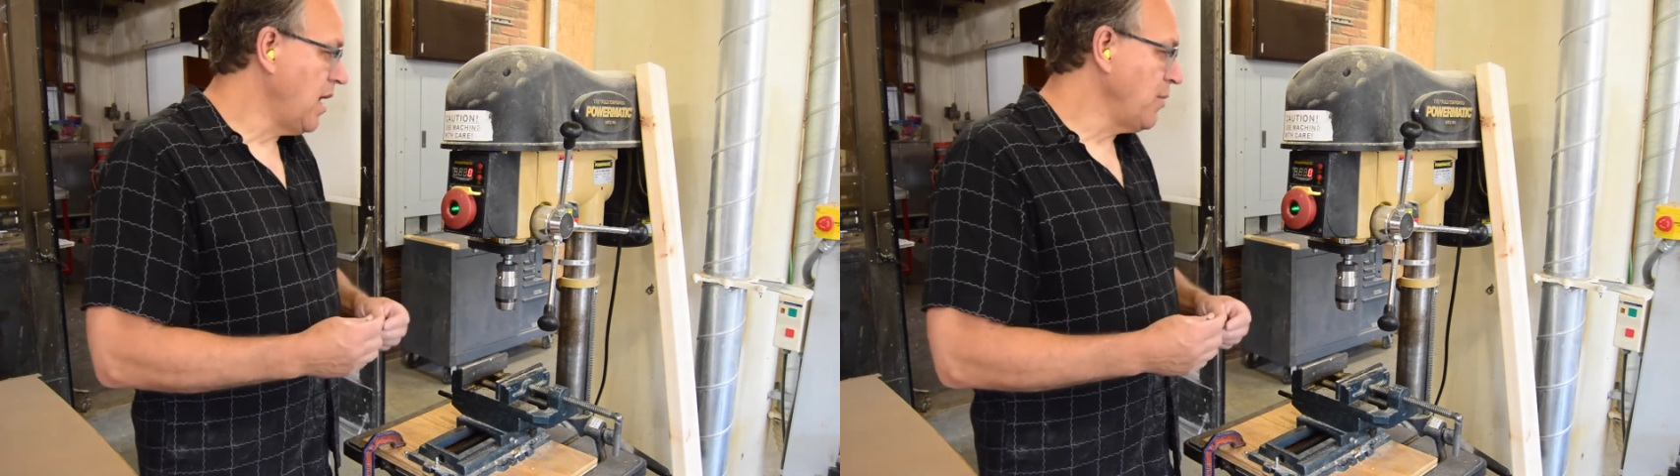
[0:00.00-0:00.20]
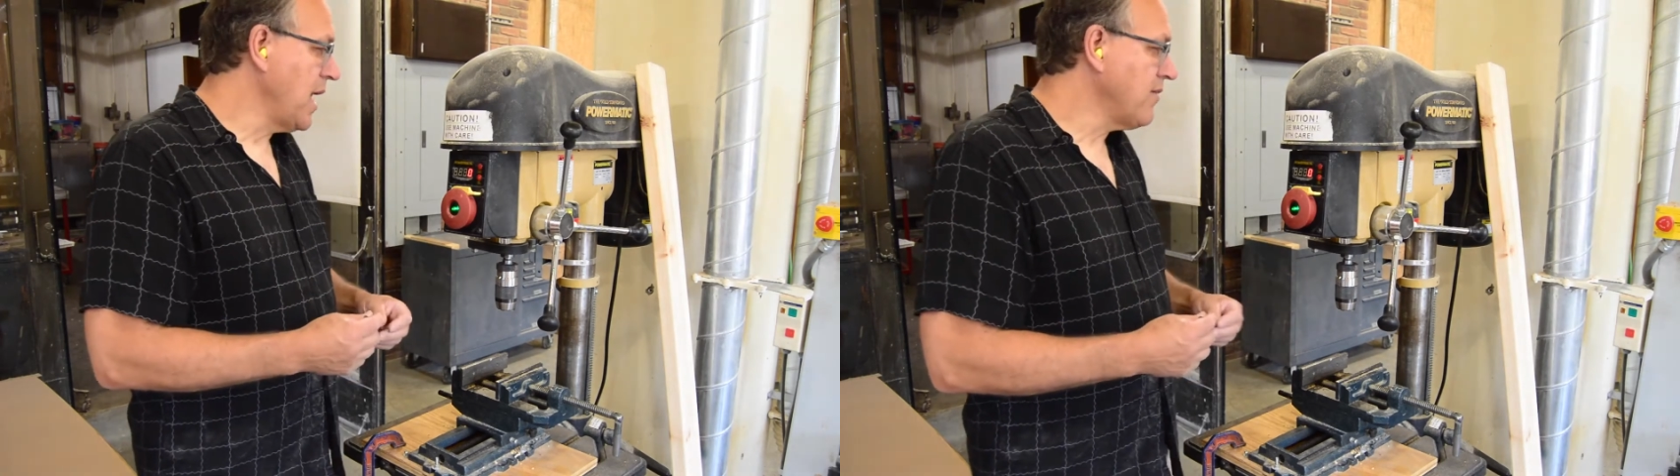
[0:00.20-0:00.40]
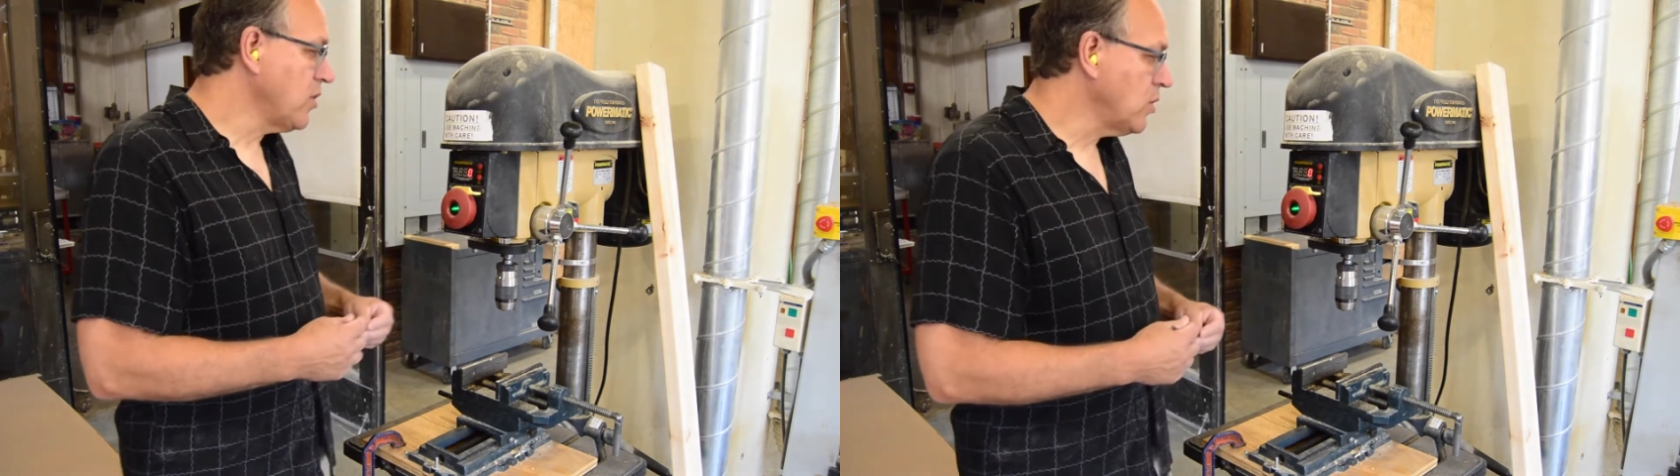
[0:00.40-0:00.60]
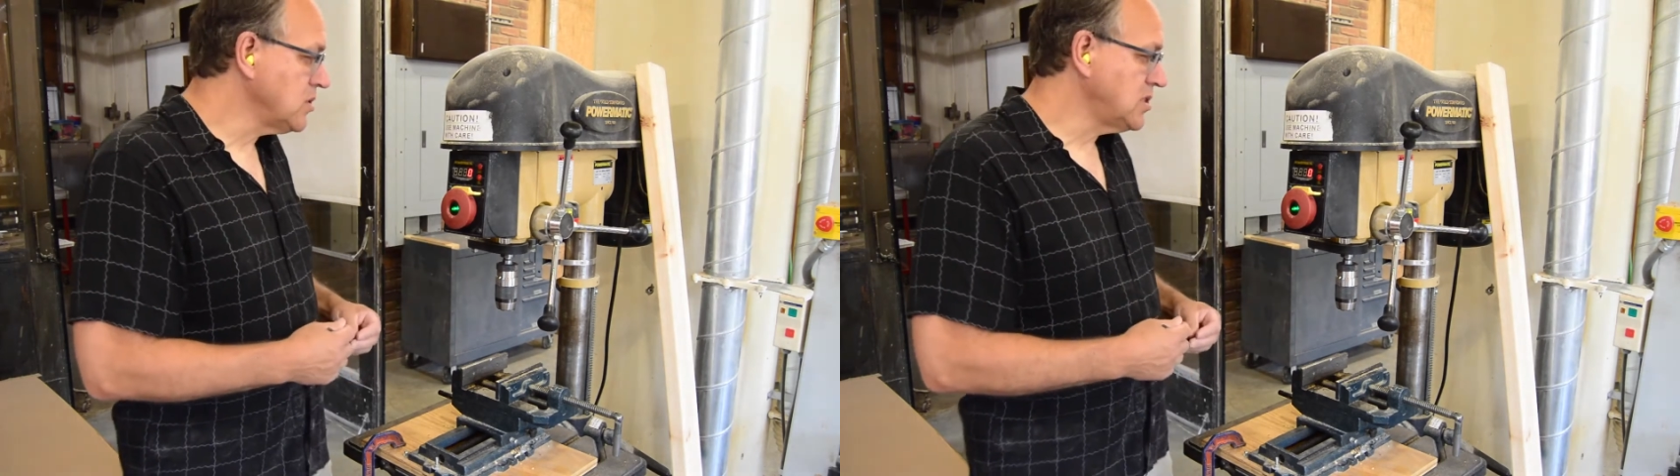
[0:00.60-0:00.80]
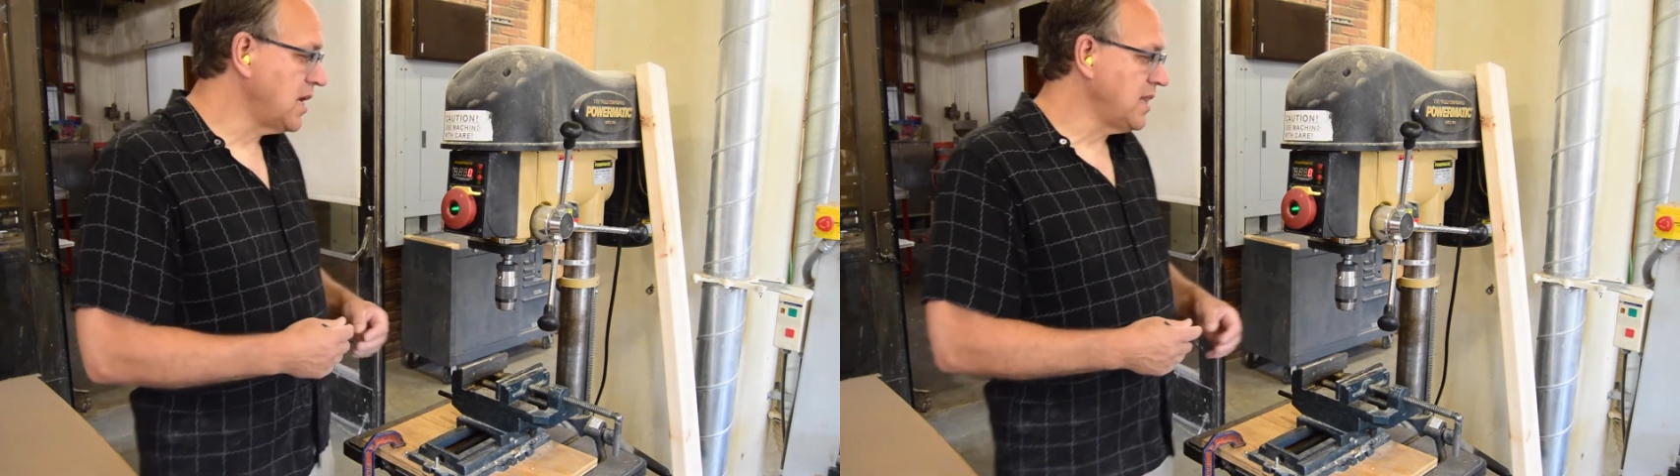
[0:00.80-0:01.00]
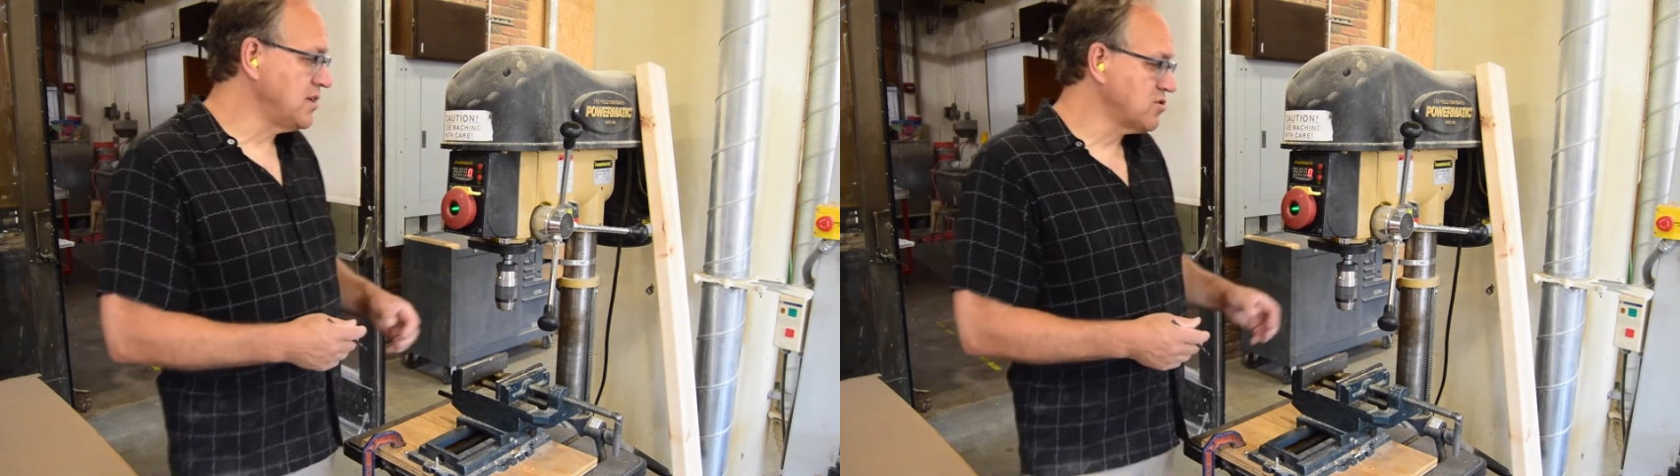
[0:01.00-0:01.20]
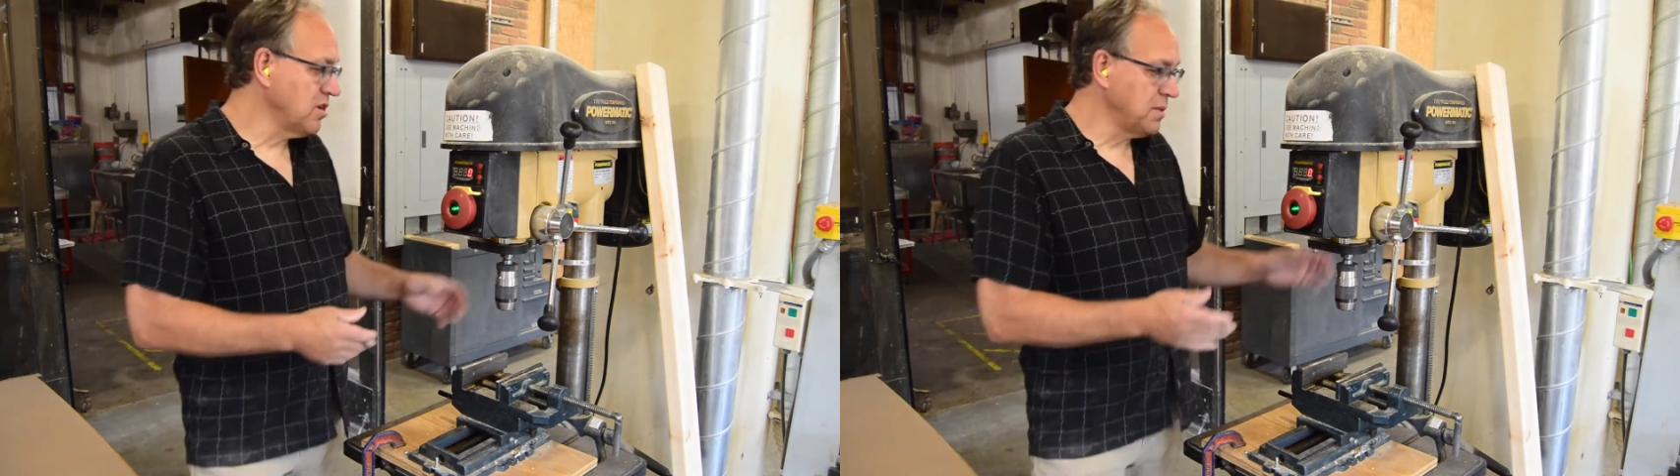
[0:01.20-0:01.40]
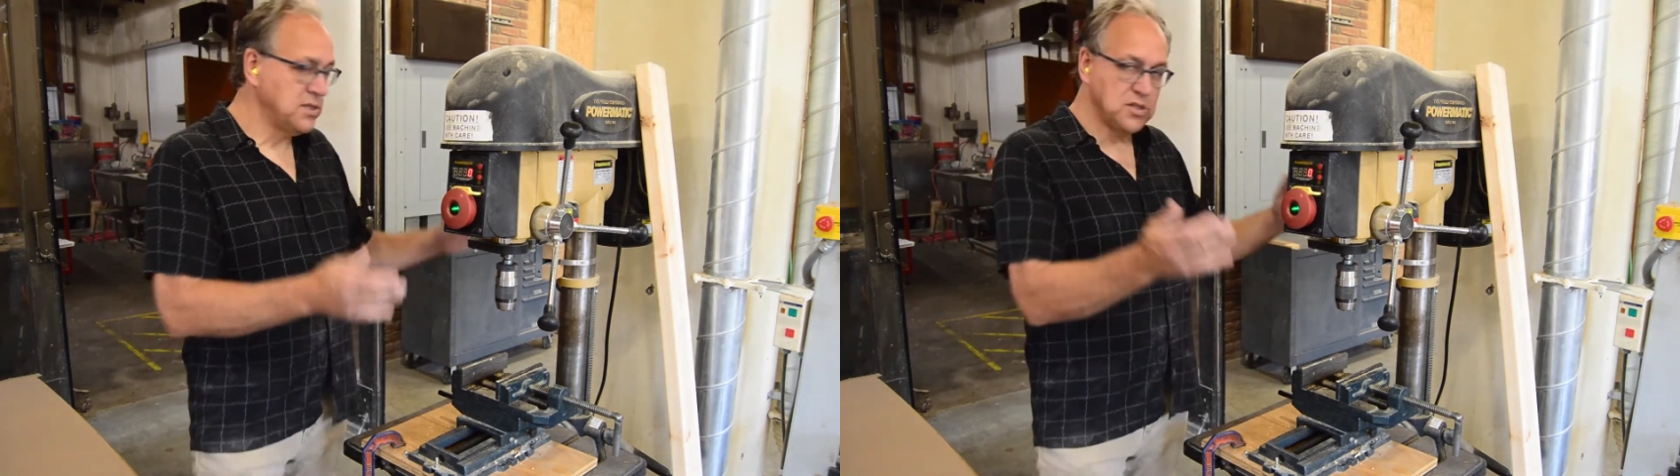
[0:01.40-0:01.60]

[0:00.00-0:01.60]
we have a whole set of these drill bits.